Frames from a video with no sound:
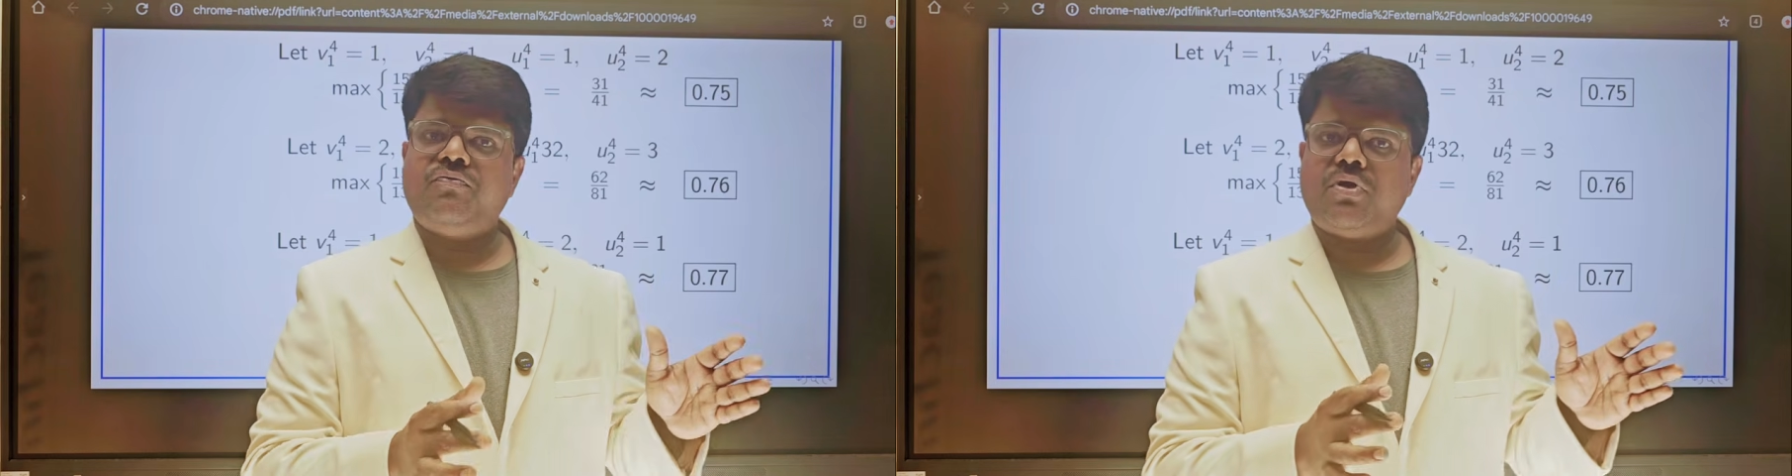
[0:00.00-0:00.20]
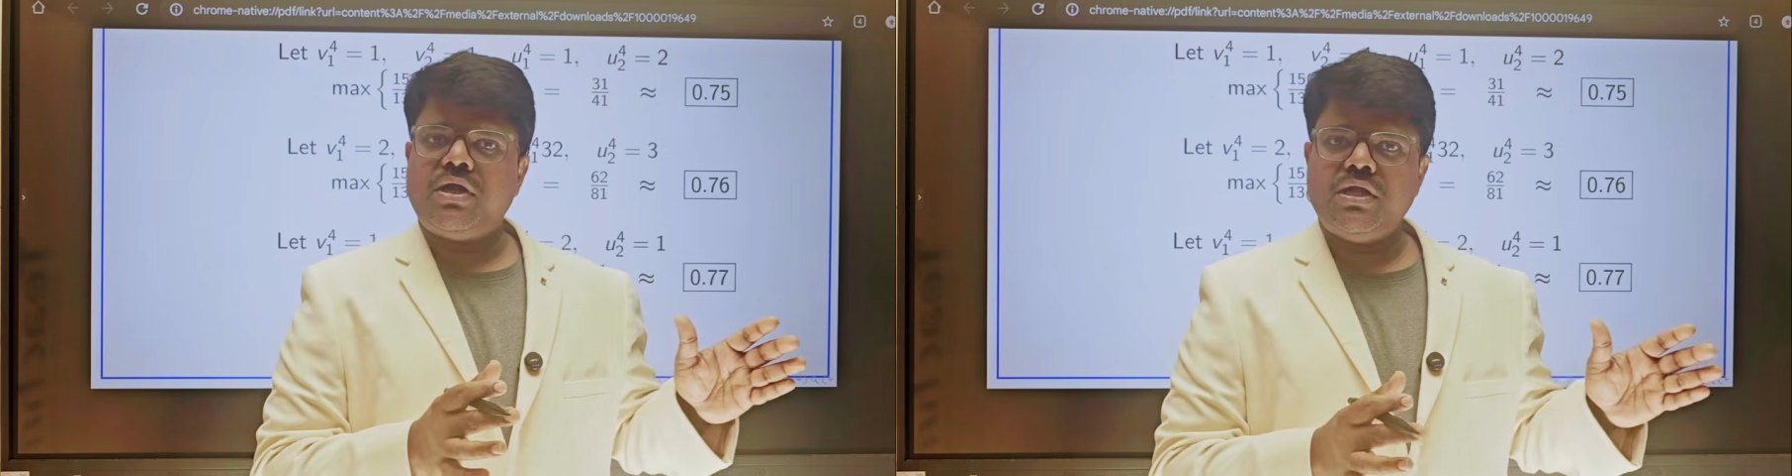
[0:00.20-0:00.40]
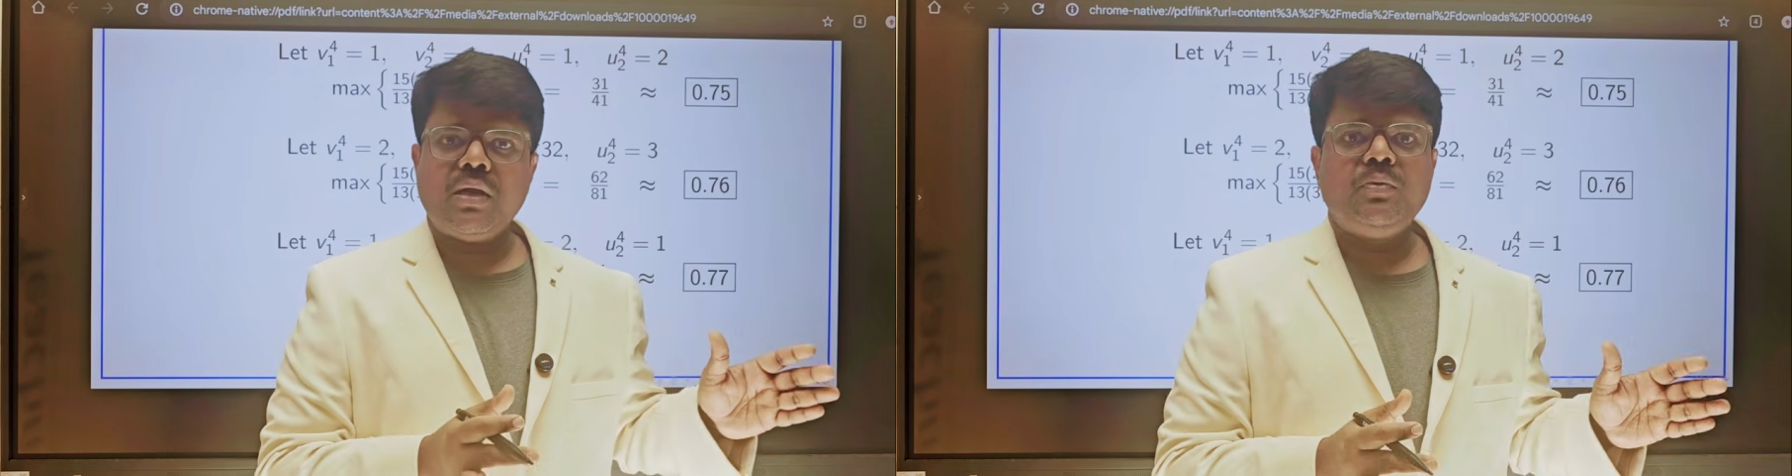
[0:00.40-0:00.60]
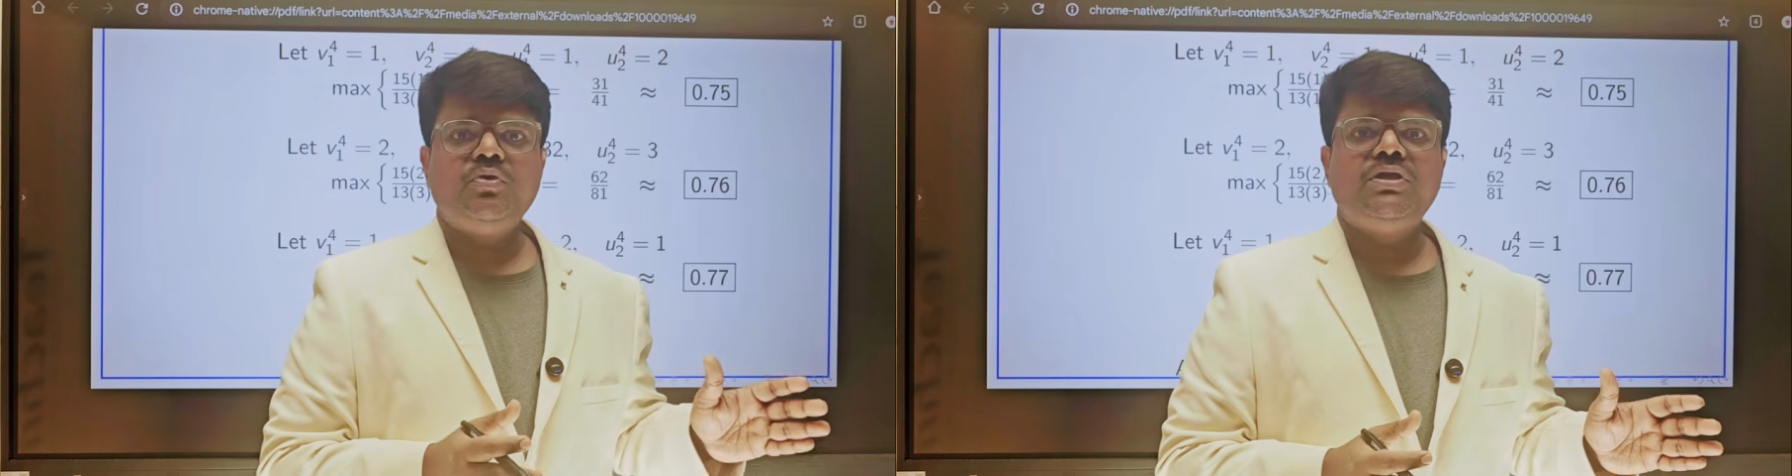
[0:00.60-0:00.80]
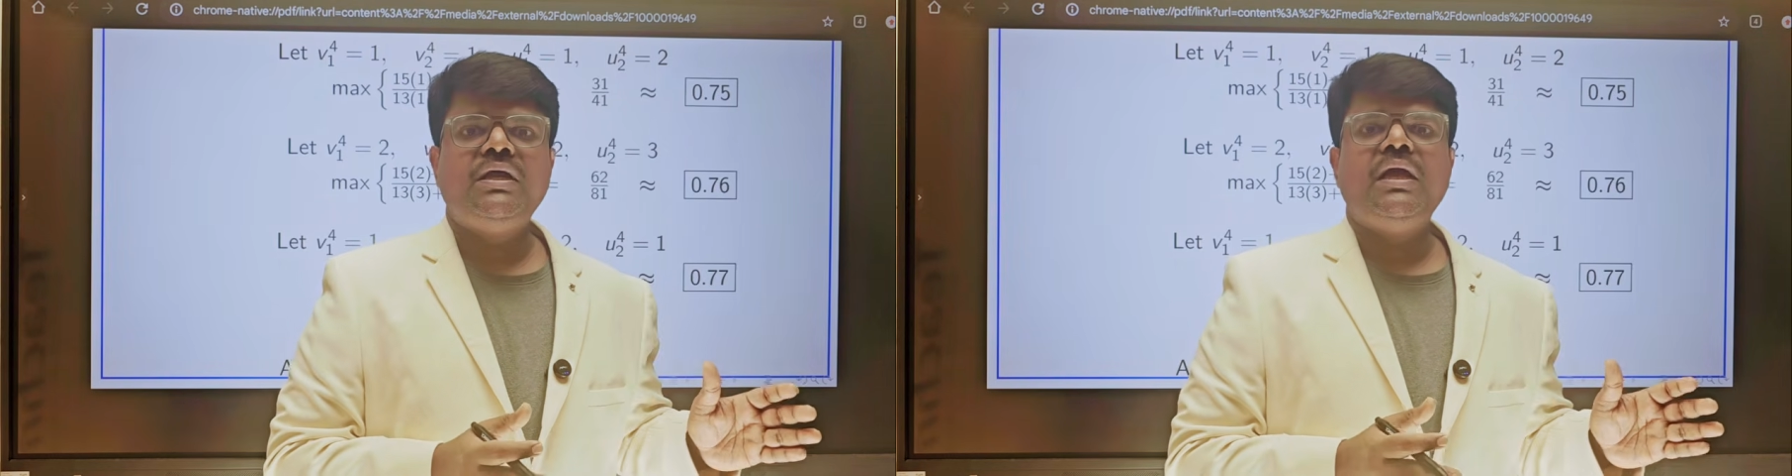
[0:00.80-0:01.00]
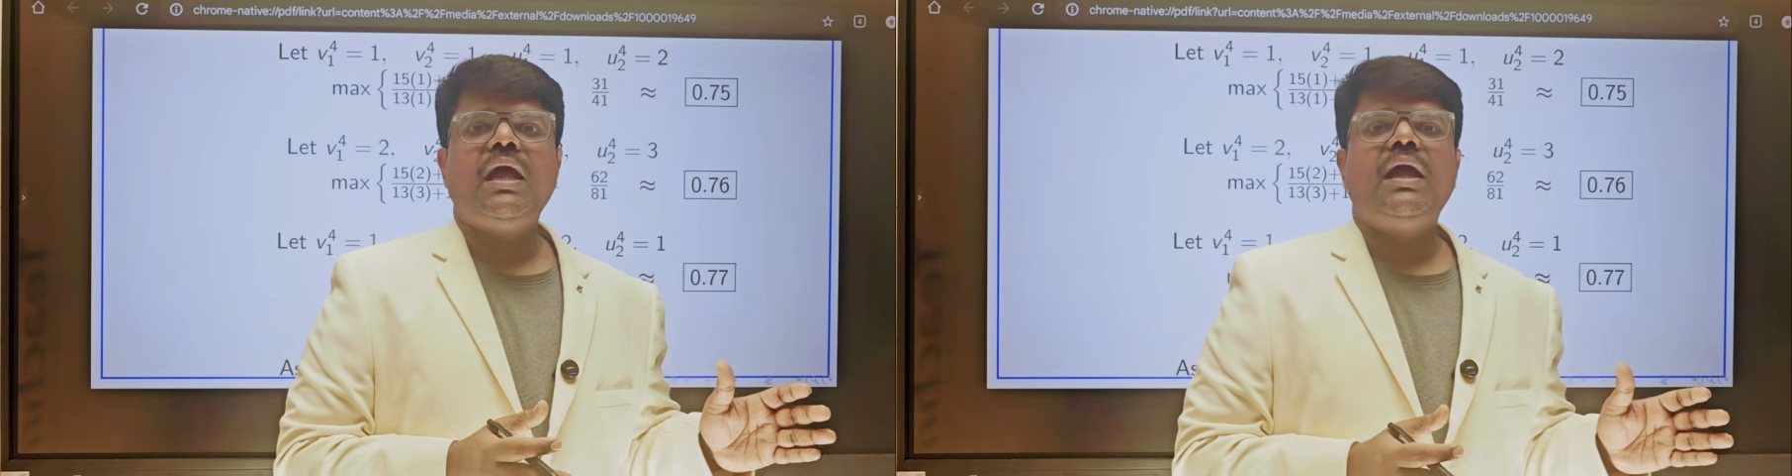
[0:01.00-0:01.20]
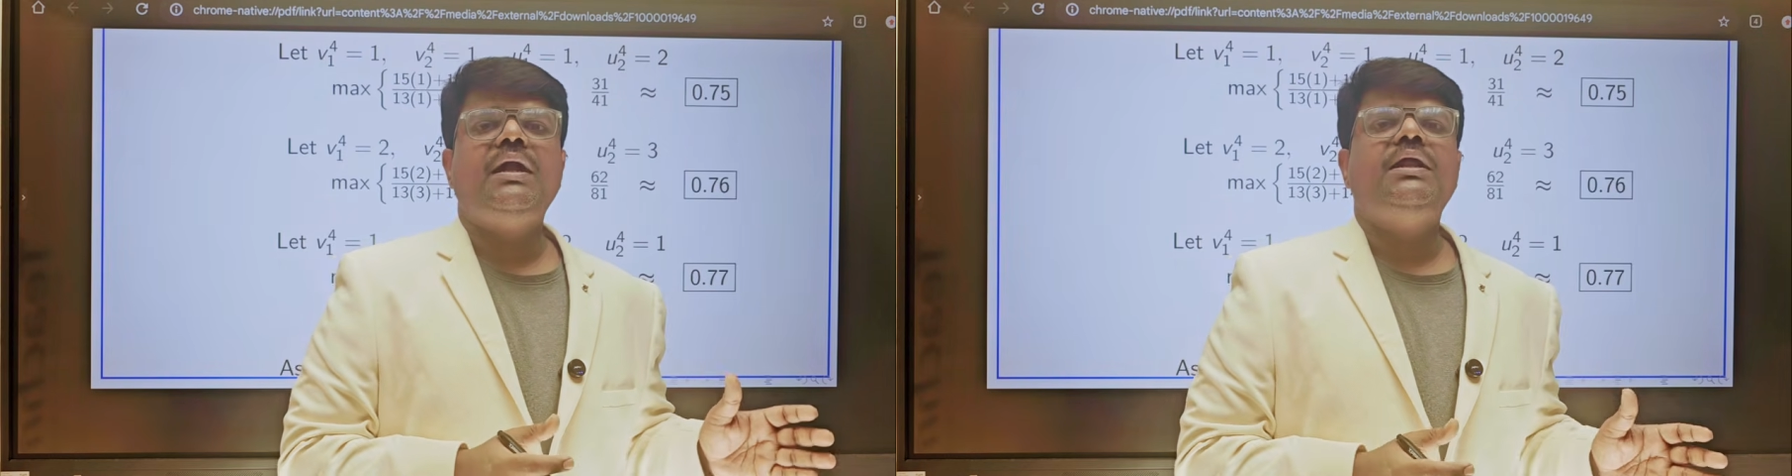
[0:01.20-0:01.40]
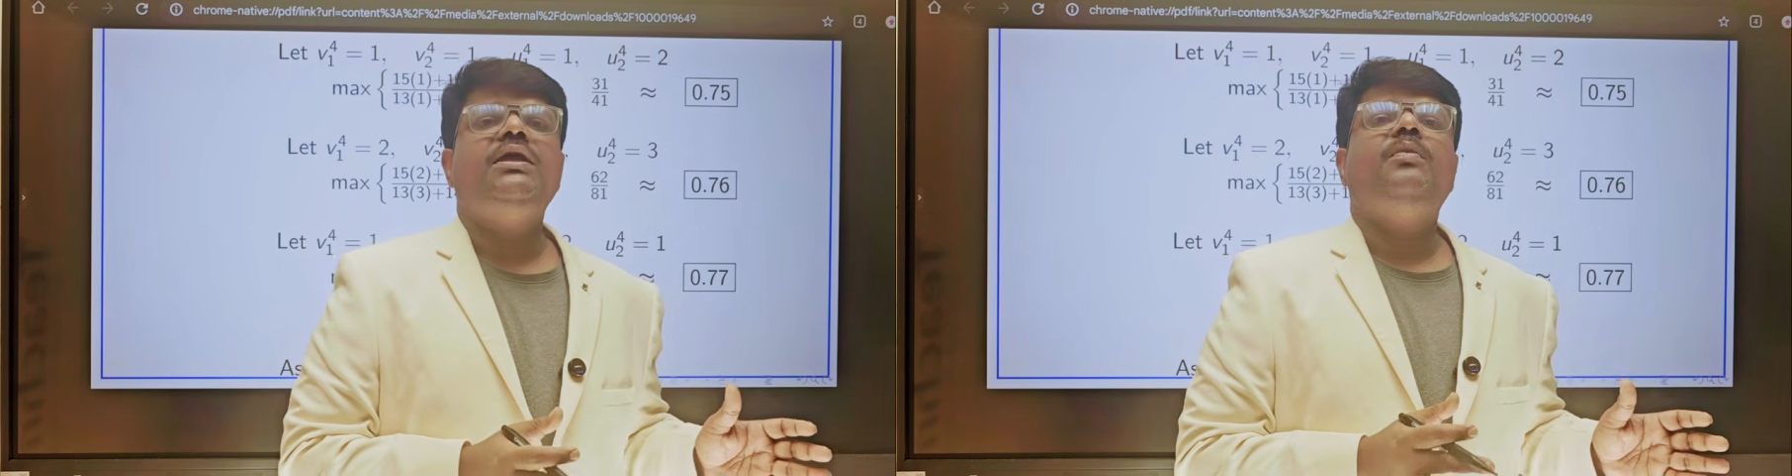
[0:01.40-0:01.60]
for DMU3
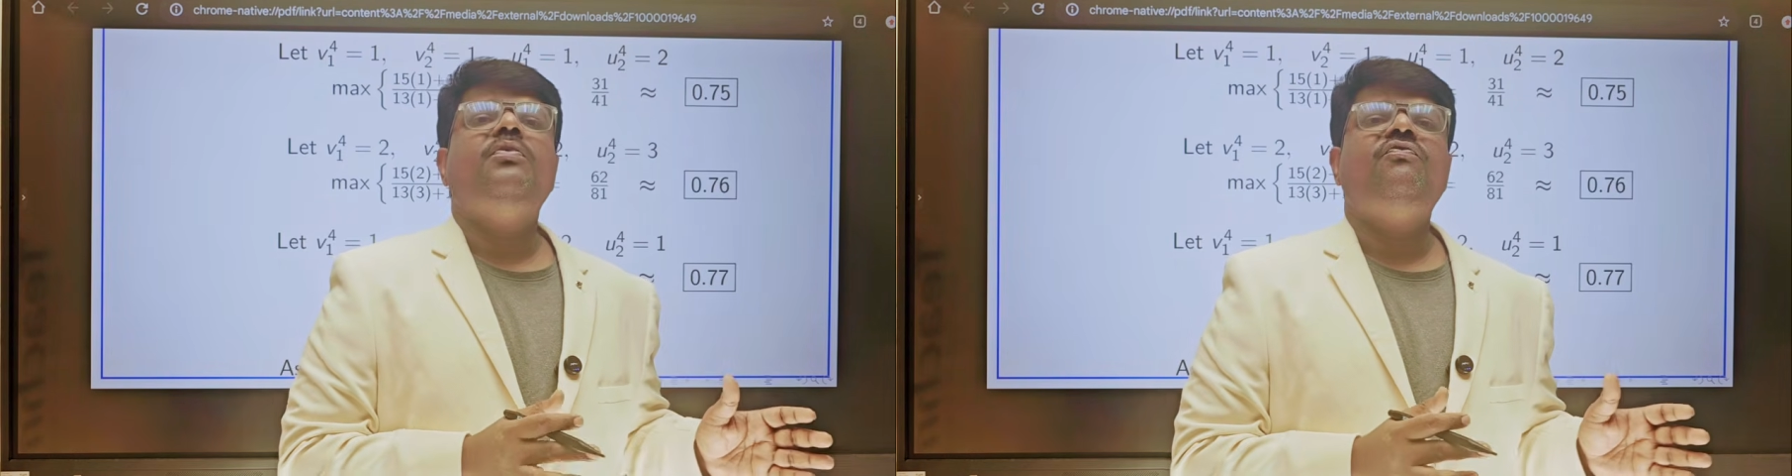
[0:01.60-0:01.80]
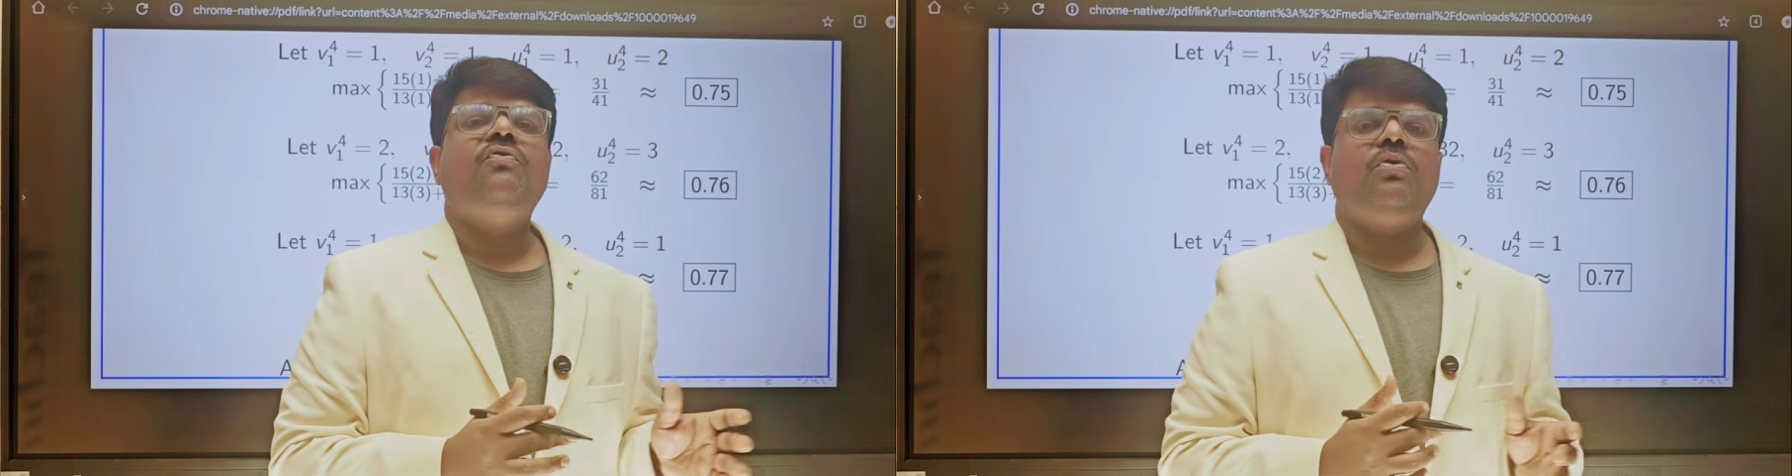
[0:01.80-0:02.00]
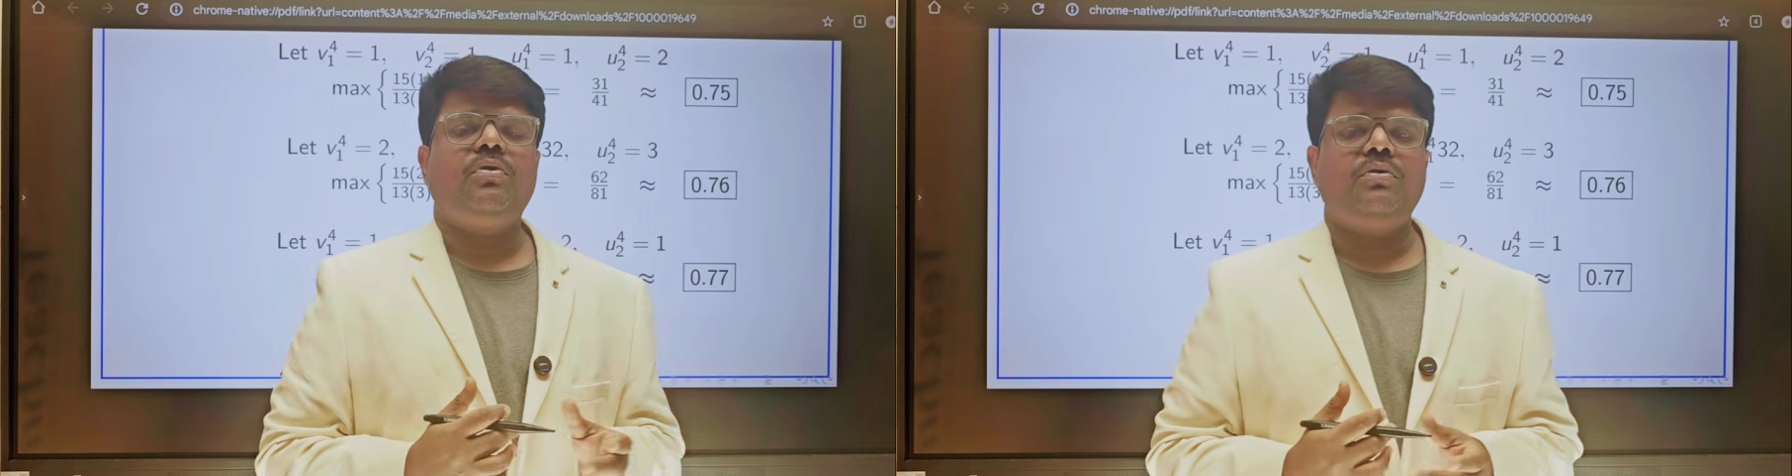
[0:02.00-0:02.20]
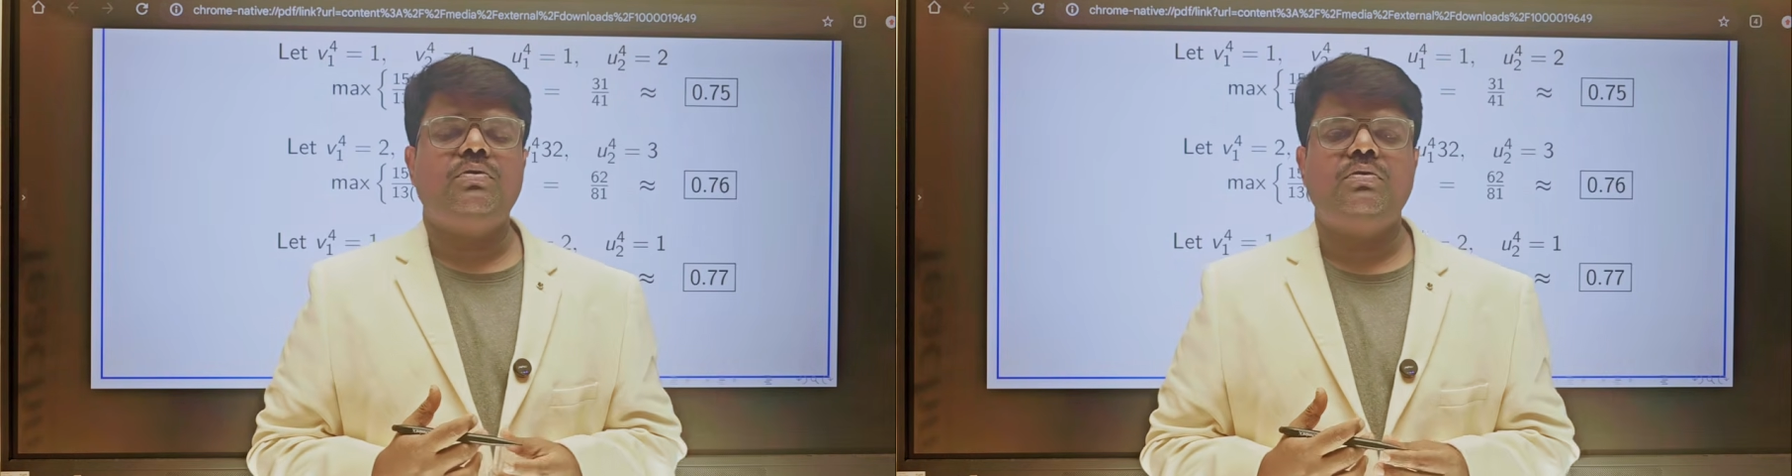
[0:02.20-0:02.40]
and DMU4.